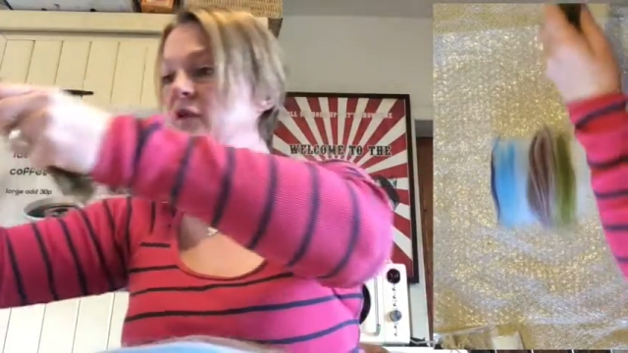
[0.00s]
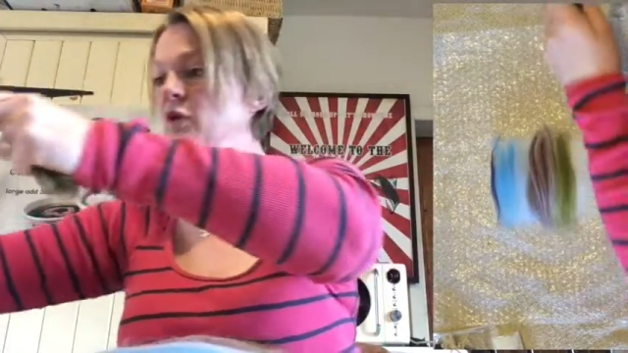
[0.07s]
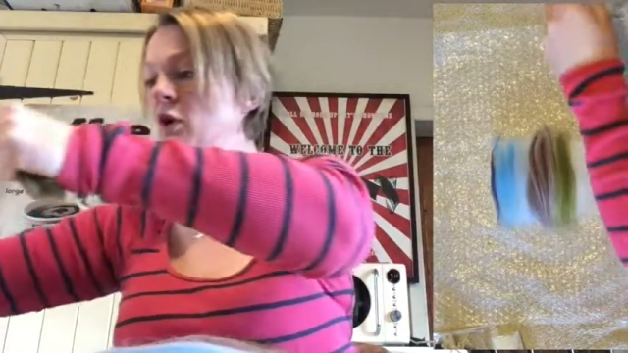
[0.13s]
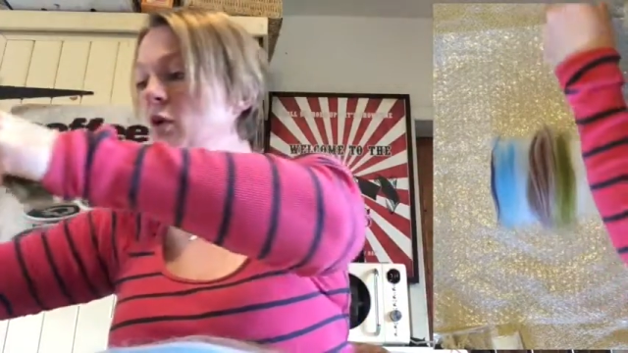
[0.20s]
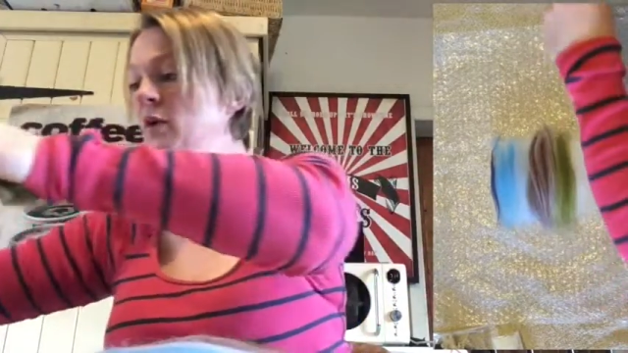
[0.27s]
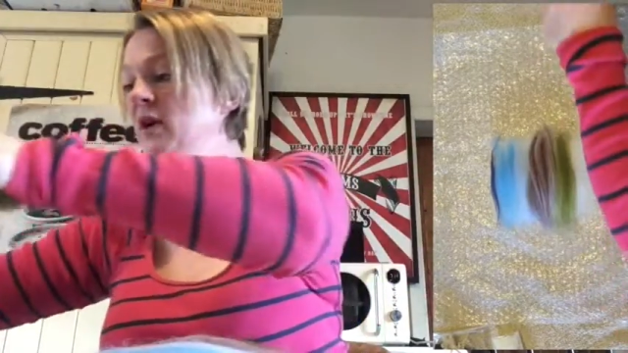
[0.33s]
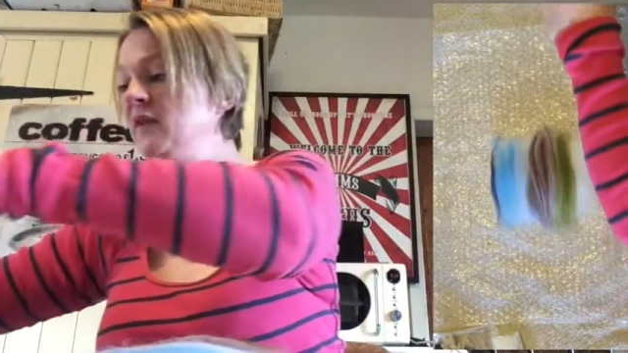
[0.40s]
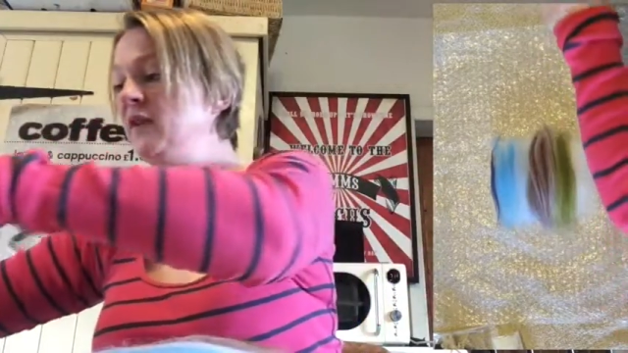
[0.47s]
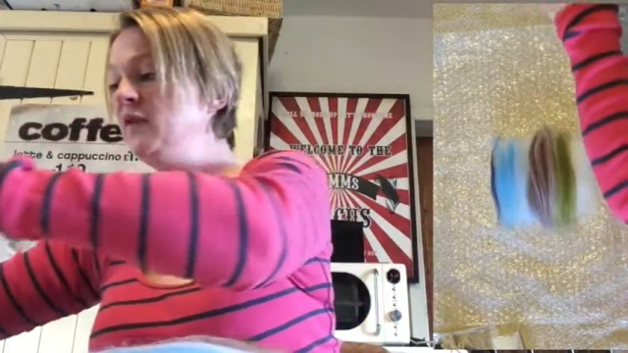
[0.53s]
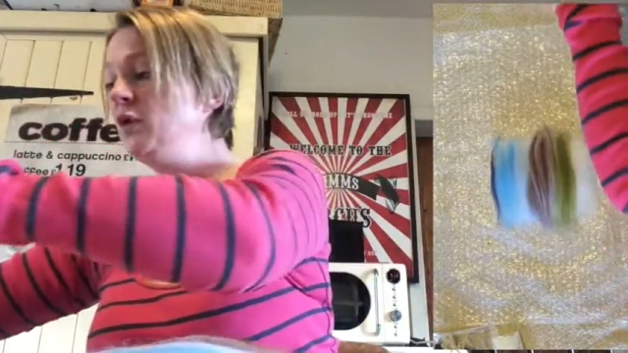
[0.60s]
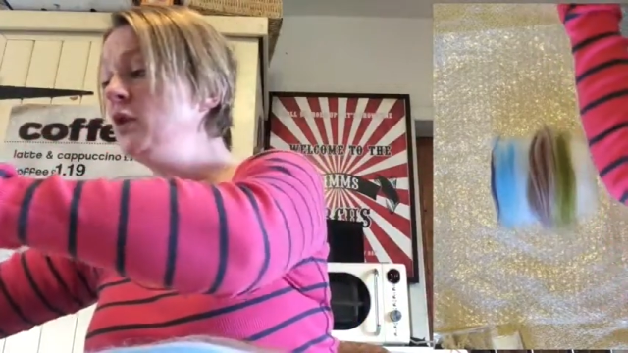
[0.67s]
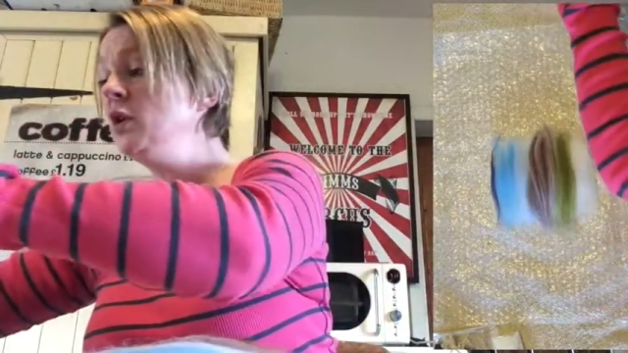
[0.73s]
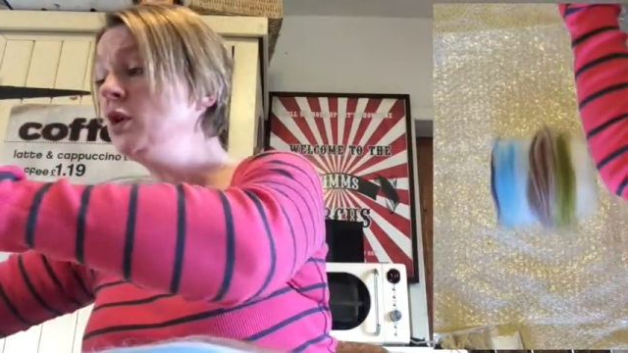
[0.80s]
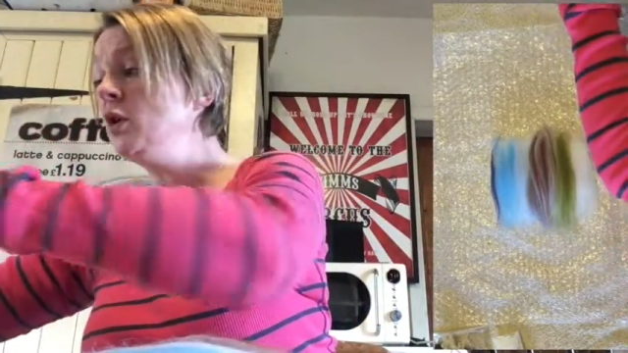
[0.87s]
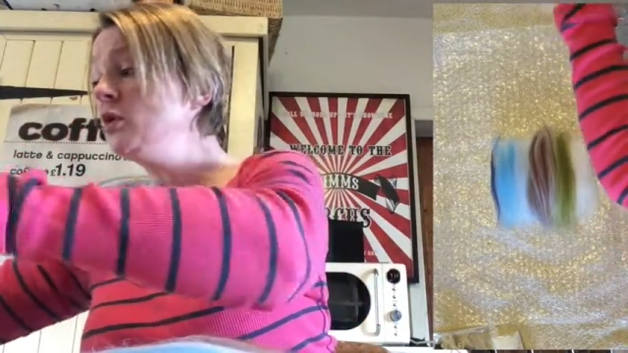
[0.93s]
you've got one. If you've
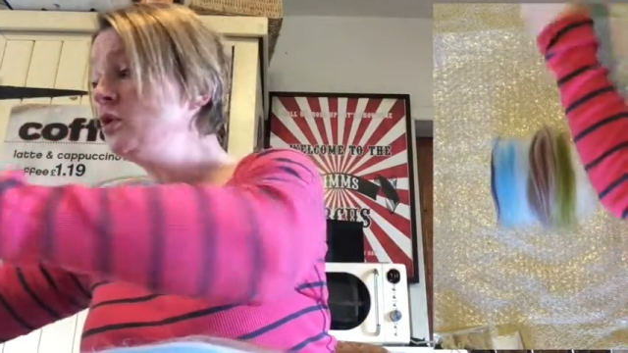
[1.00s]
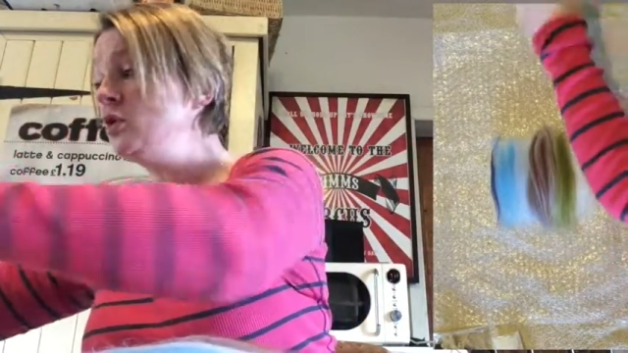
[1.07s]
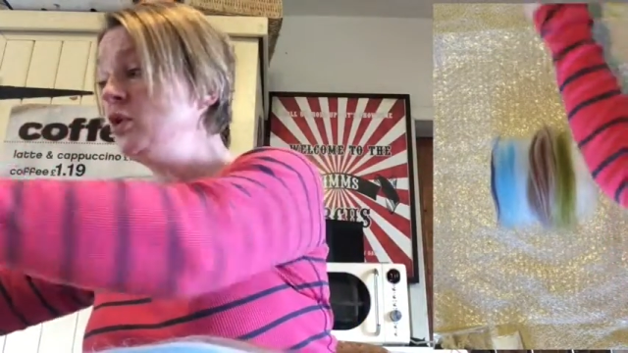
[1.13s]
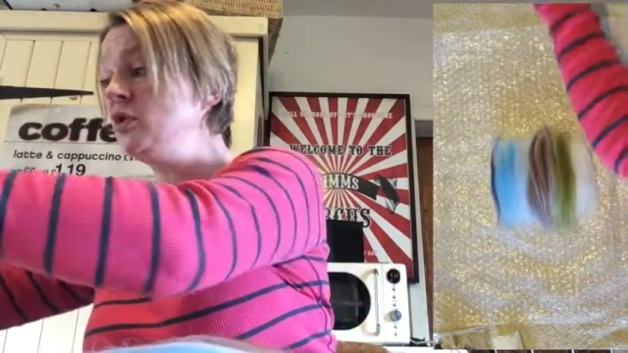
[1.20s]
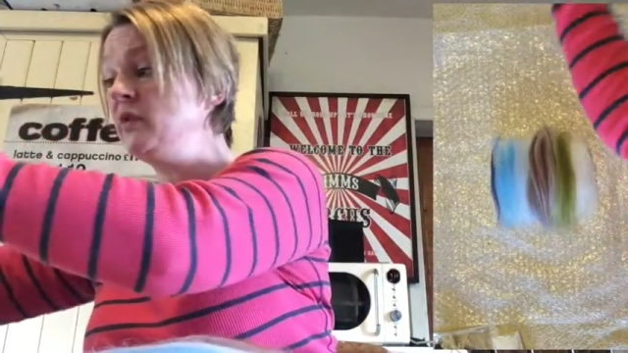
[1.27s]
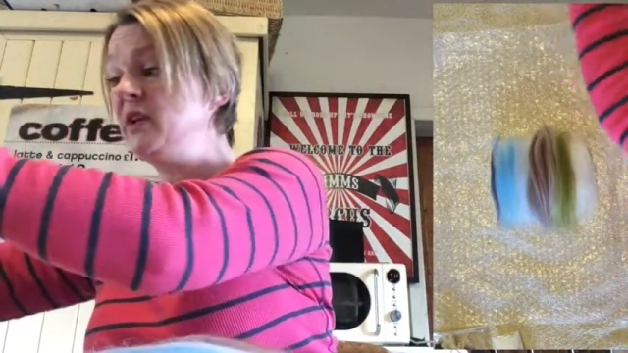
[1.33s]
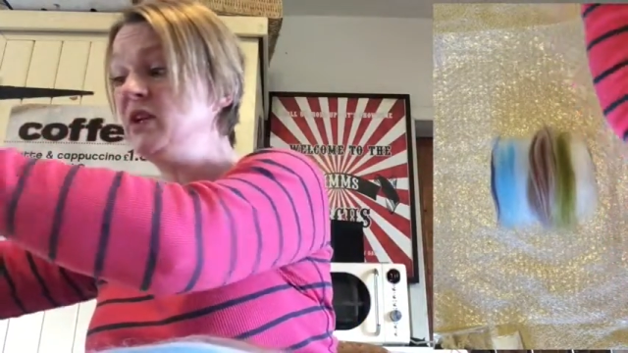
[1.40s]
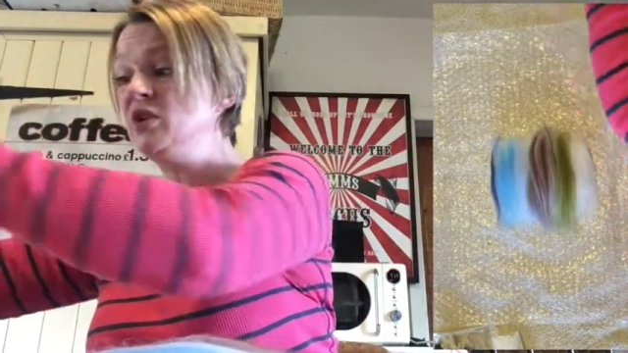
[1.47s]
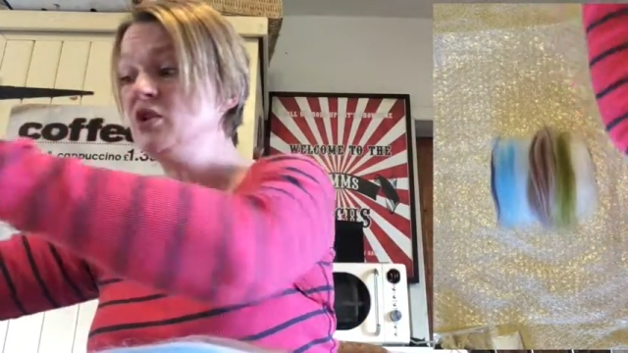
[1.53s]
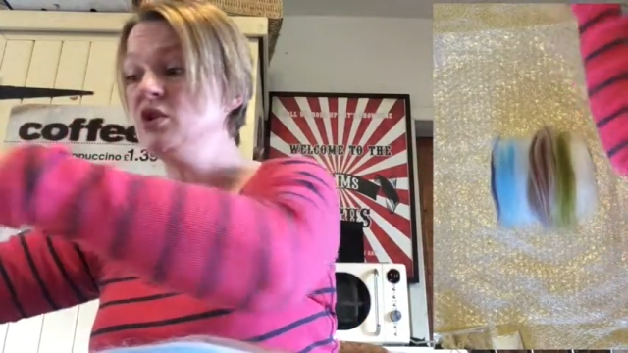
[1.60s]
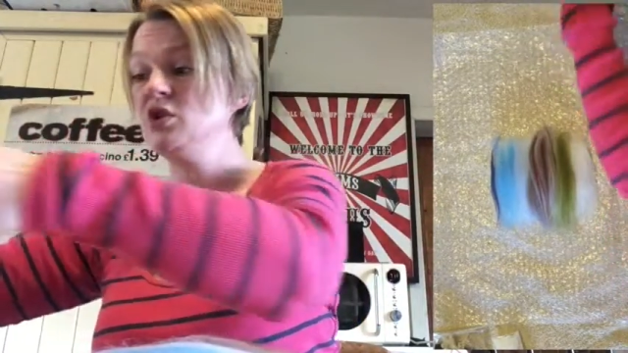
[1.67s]
only got two greens,